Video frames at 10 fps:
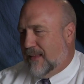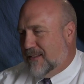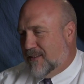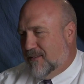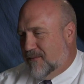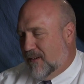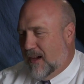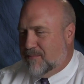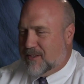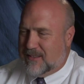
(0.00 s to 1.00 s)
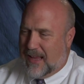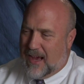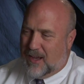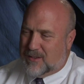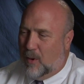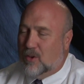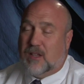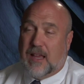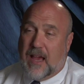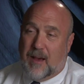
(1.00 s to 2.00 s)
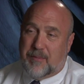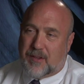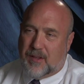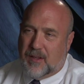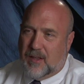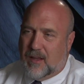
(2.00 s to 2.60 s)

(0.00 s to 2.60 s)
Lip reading: Lots of ups and downs, mostly ups.